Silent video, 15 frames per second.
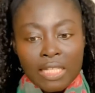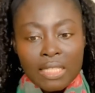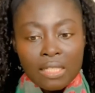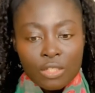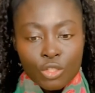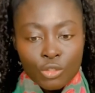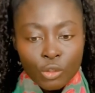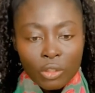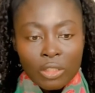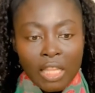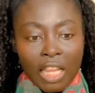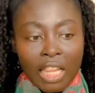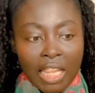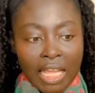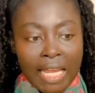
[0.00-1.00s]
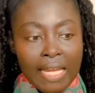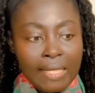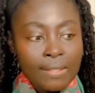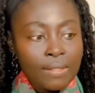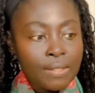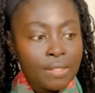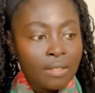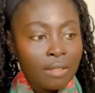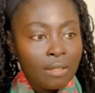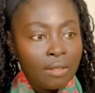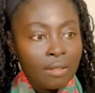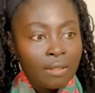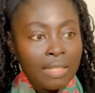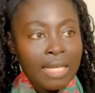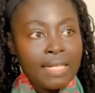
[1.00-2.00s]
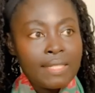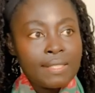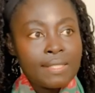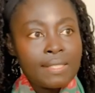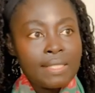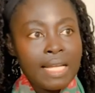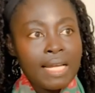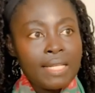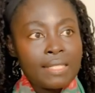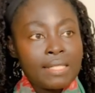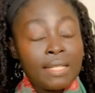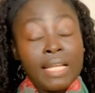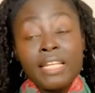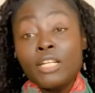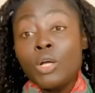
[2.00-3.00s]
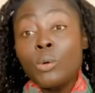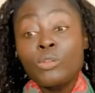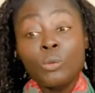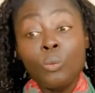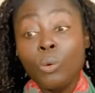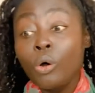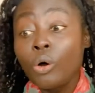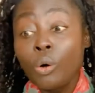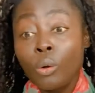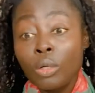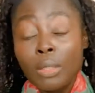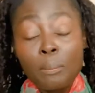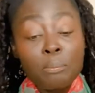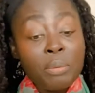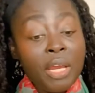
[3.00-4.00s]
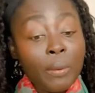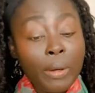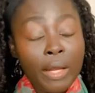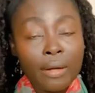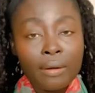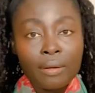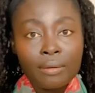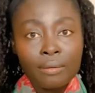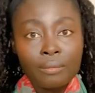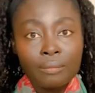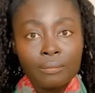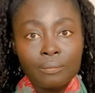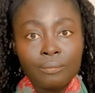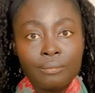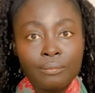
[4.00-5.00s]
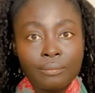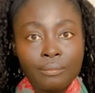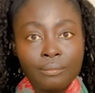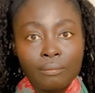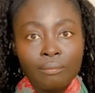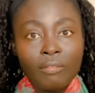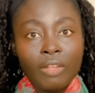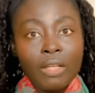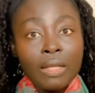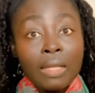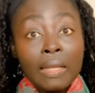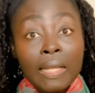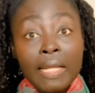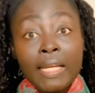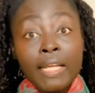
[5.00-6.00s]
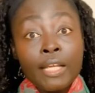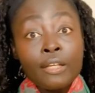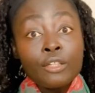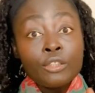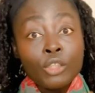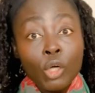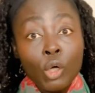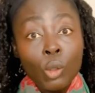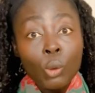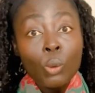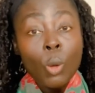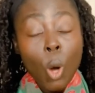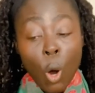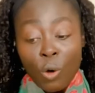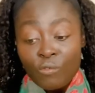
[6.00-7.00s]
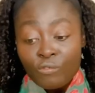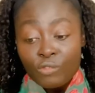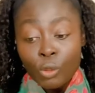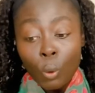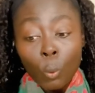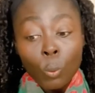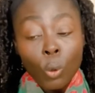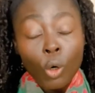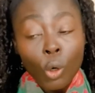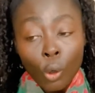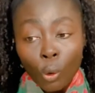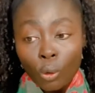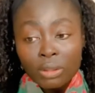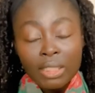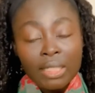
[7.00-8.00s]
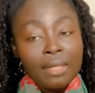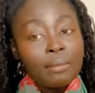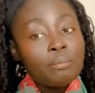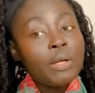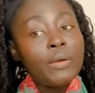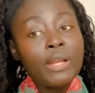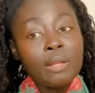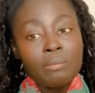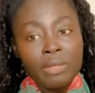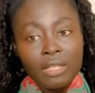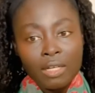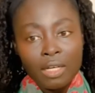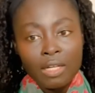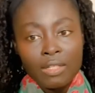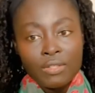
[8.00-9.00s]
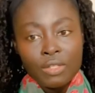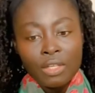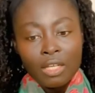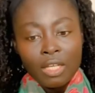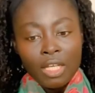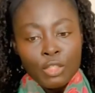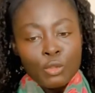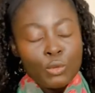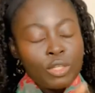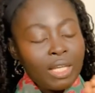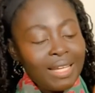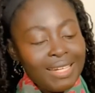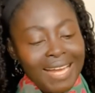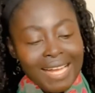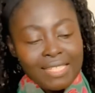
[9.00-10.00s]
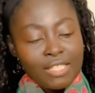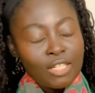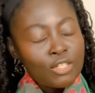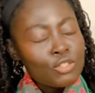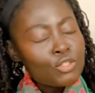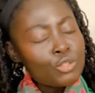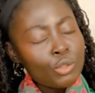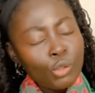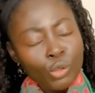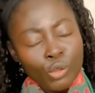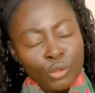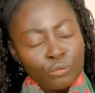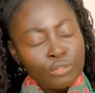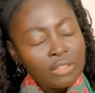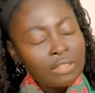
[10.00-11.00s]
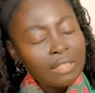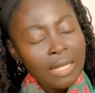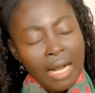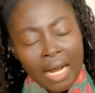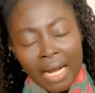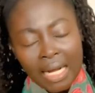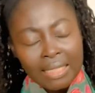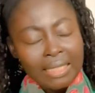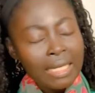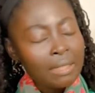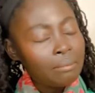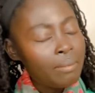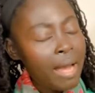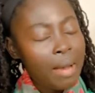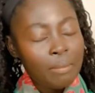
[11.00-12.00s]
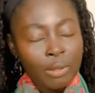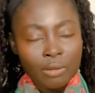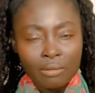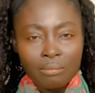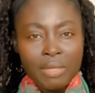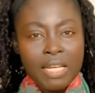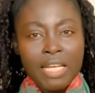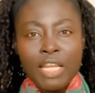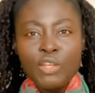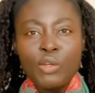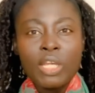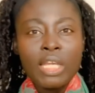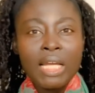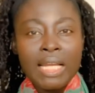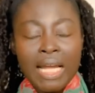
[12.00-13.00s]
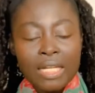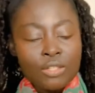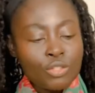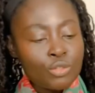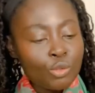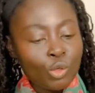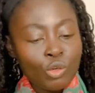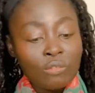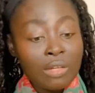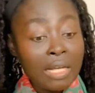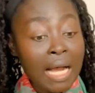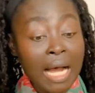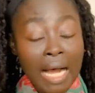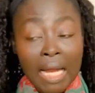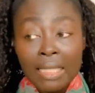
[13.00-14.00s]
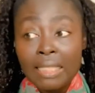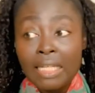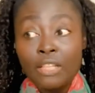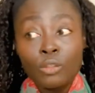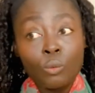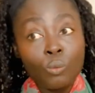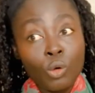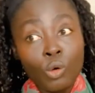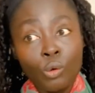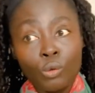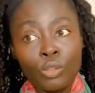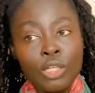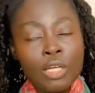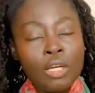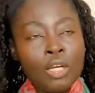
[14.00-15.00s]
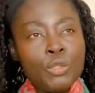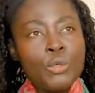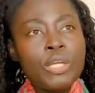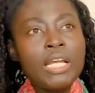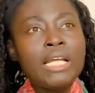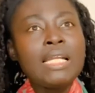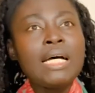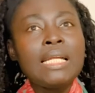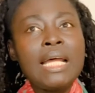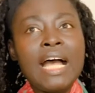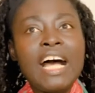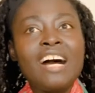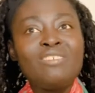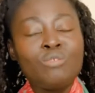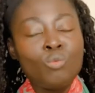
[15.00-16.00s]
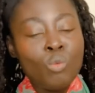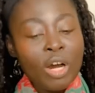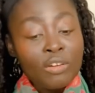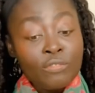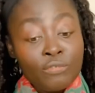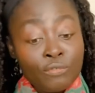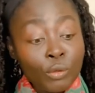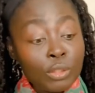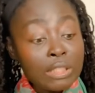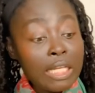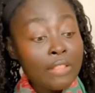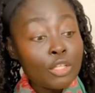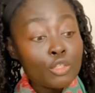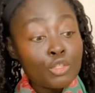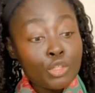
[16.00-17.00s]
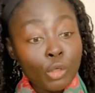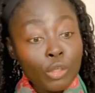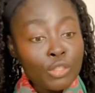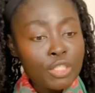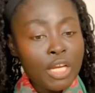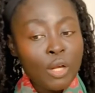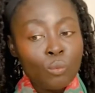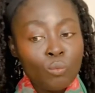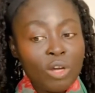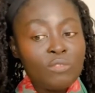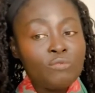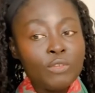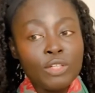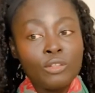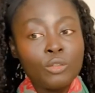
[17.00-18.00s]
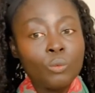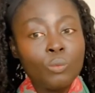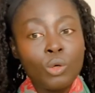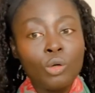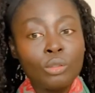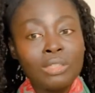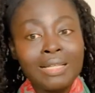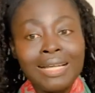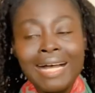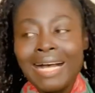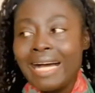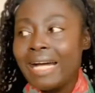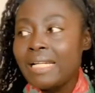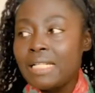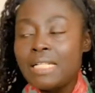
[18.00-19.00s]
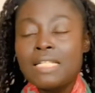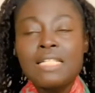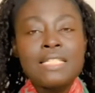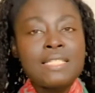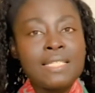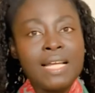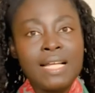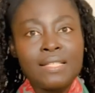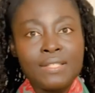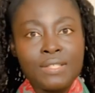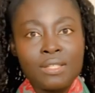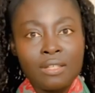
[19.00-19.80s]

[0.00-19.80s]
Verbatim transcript: certain things. That is that is letting go of the world, period. Letting go of the world, period. Because you cannot serve God and mammon, meaning you cannot serve God and the world. You cannot have one foot in the church and one foot in the world. God says,